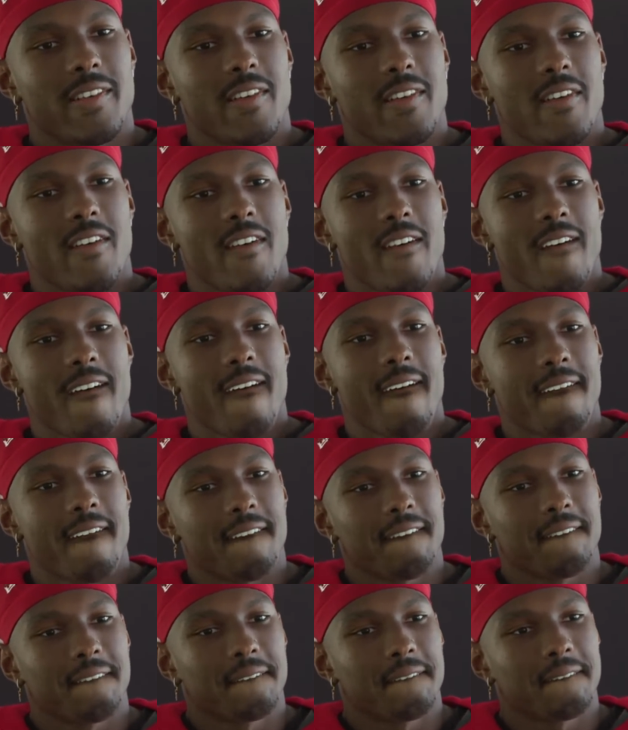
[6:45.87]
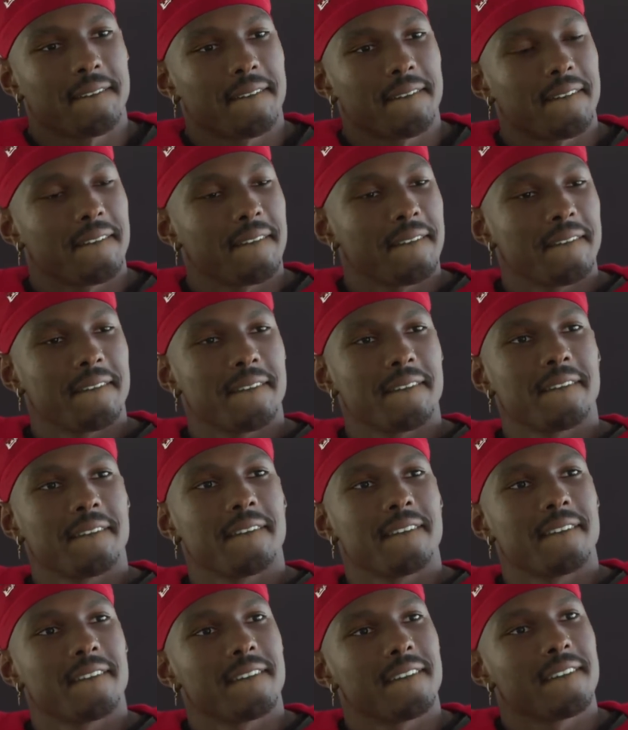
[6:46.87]

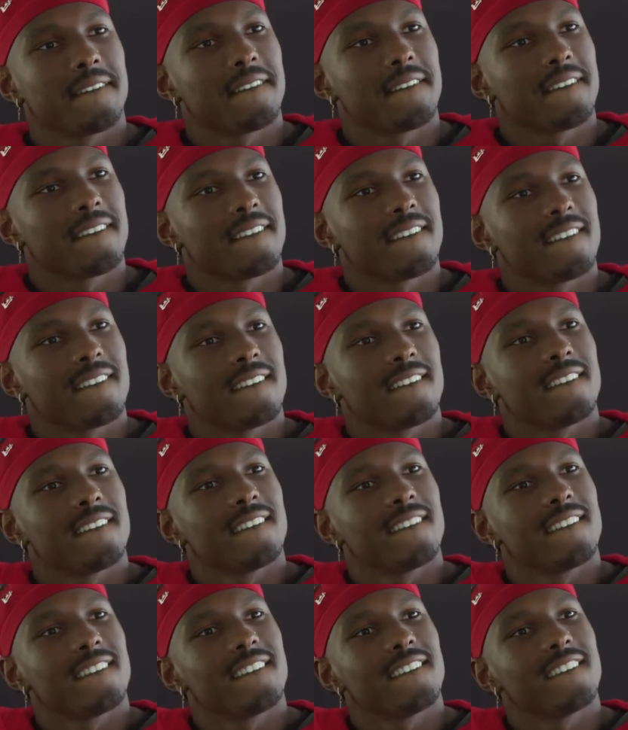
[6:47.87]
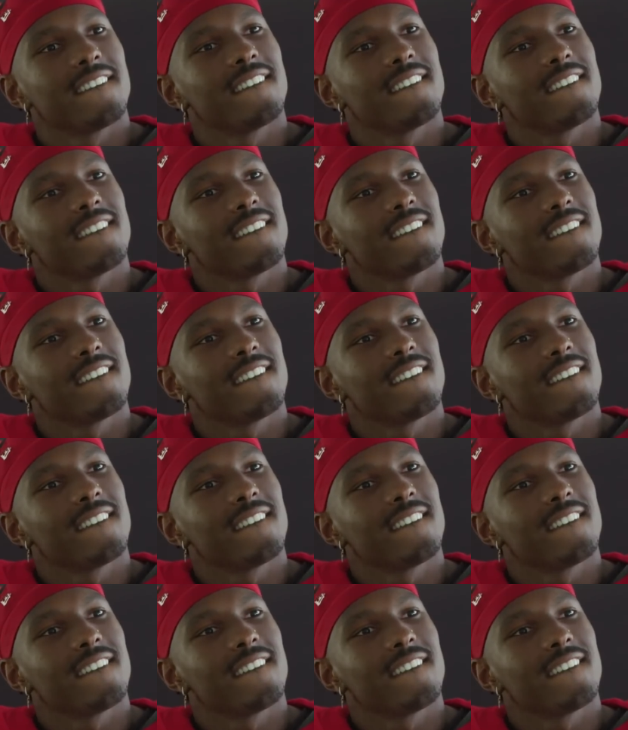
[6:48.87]
[no speech]